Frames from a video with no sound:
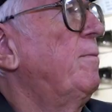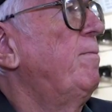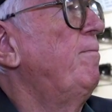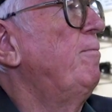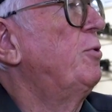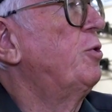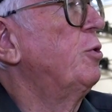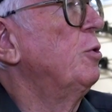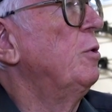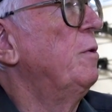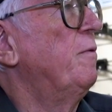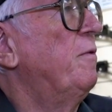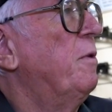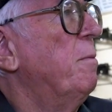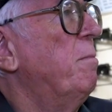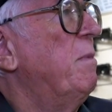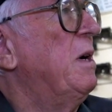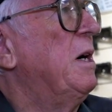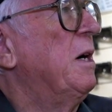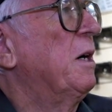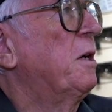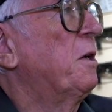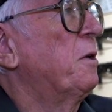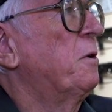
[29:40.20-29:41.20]
serve the
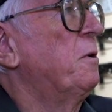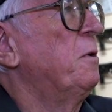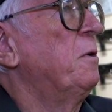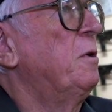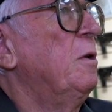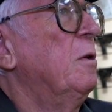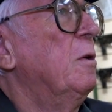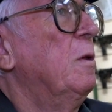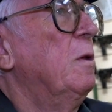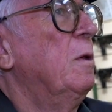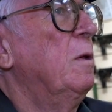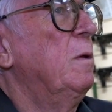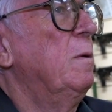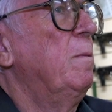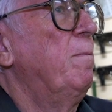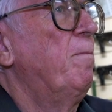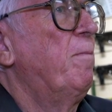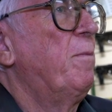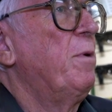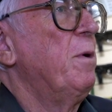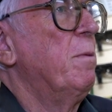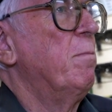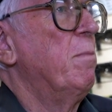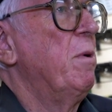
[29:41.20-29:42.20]
market until
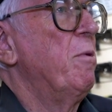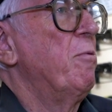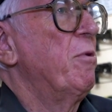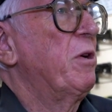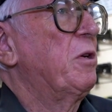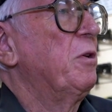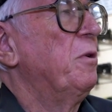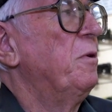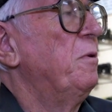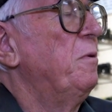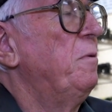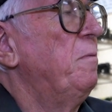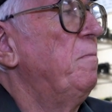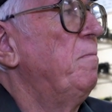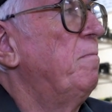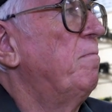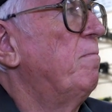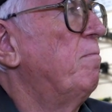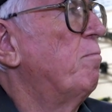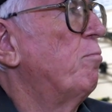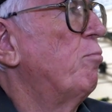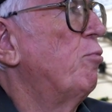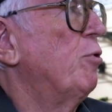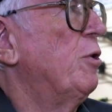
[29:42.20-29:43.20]
the American
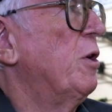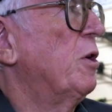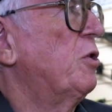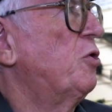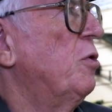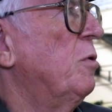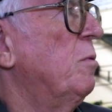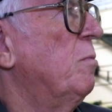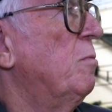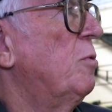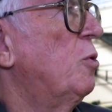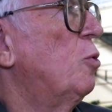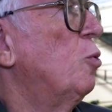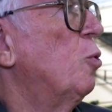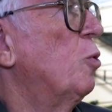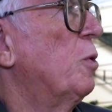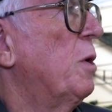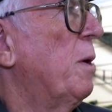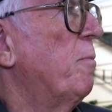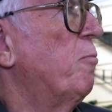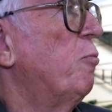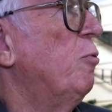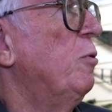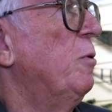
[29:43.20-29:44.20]
production caught
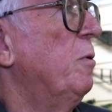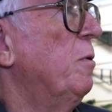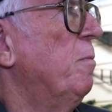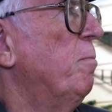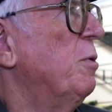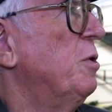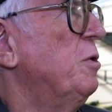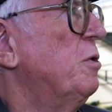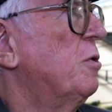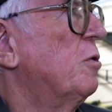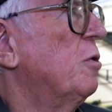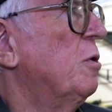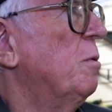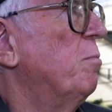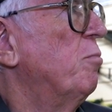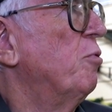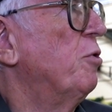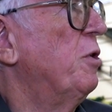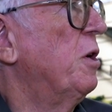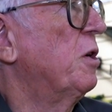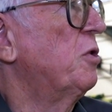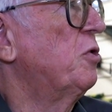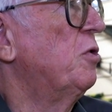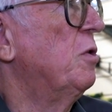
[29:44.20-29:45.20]
up with peacetime
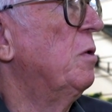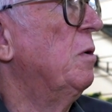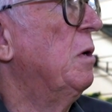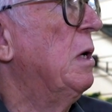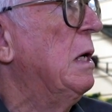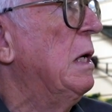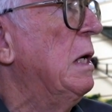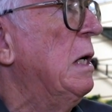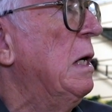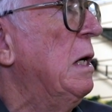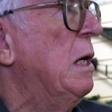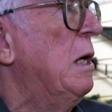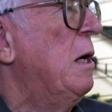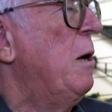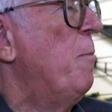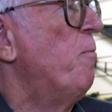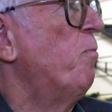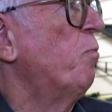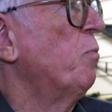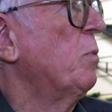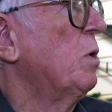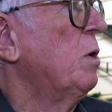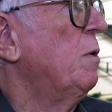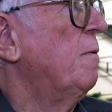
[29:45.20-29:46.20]
production.
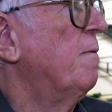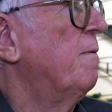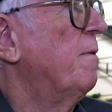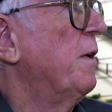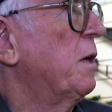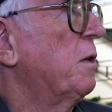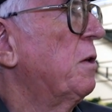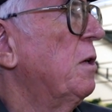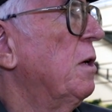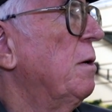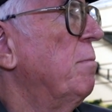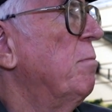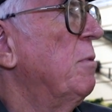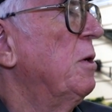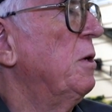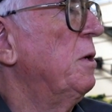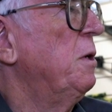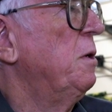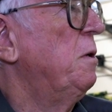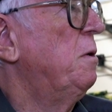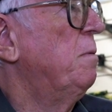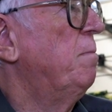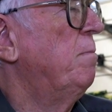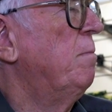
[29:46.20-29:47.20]
In fact, they
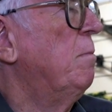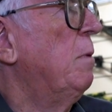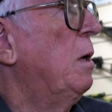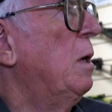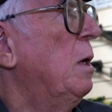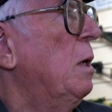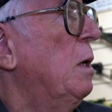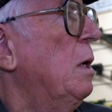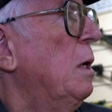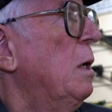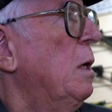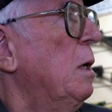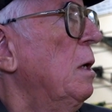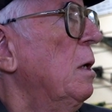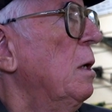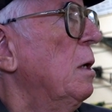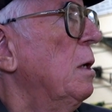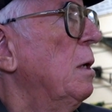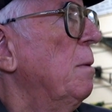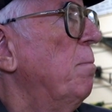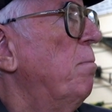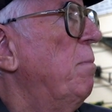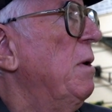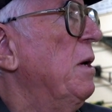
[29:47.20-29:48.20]
made
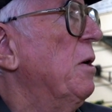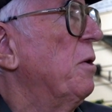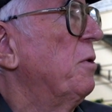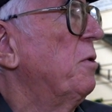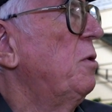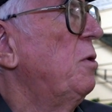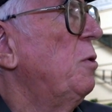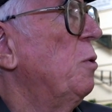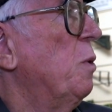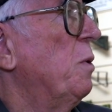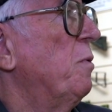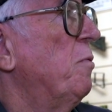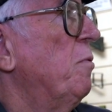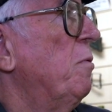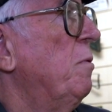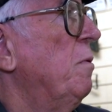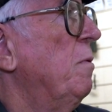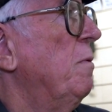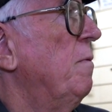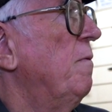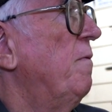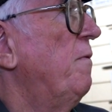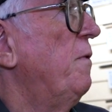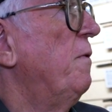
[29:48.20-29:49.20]
about
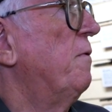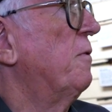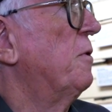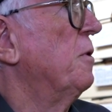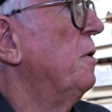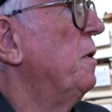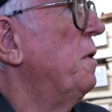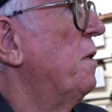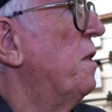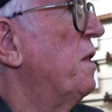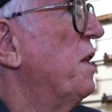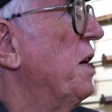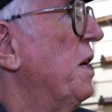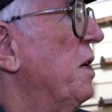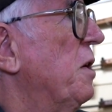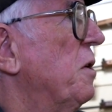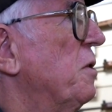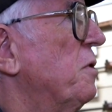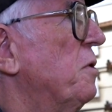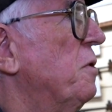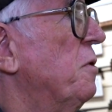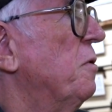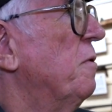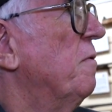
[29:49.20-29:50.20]

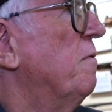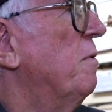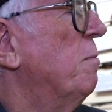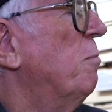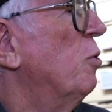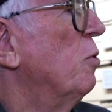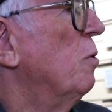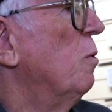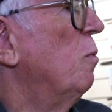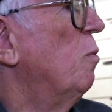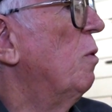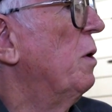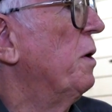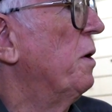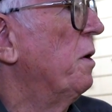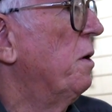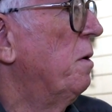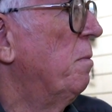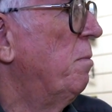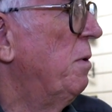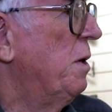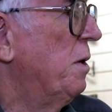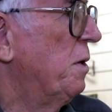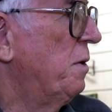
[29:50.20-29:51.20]
215,000 of the Model 1 and
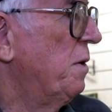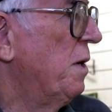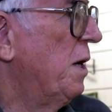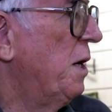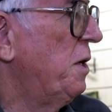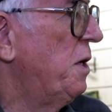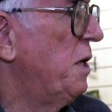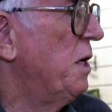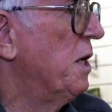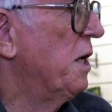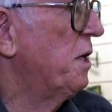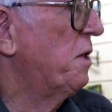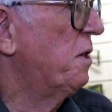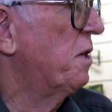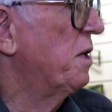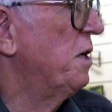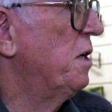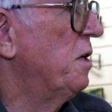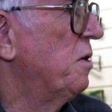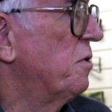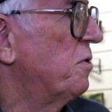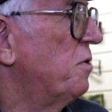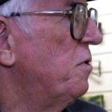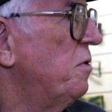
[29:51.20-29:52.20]
about
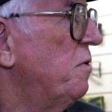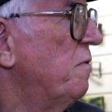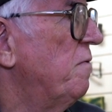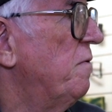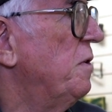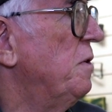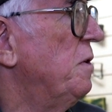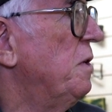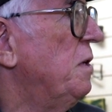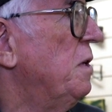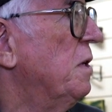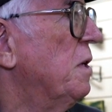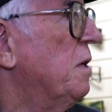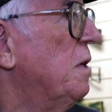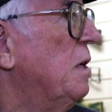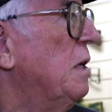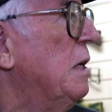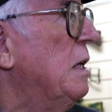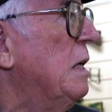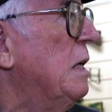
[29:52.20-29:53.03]
88,000 of the